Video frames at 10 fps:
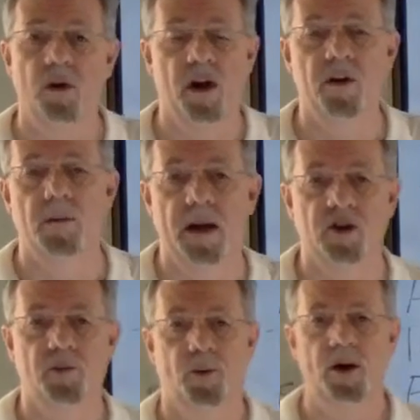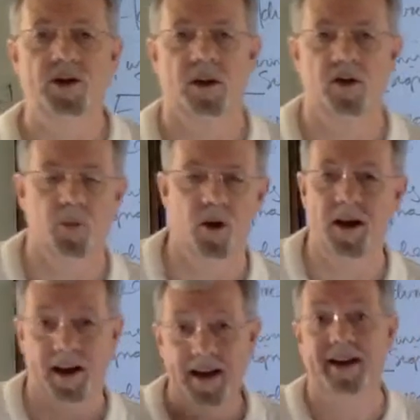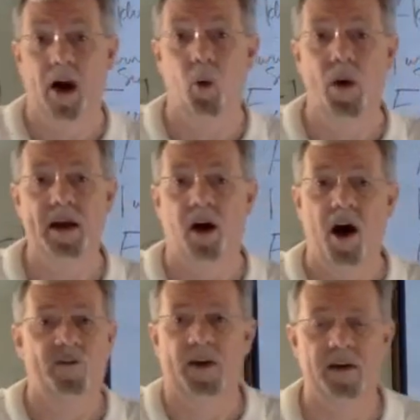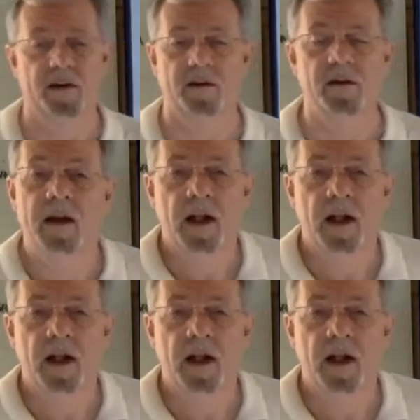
One of the other men is preaching this morning. I get a, week off. I didn't.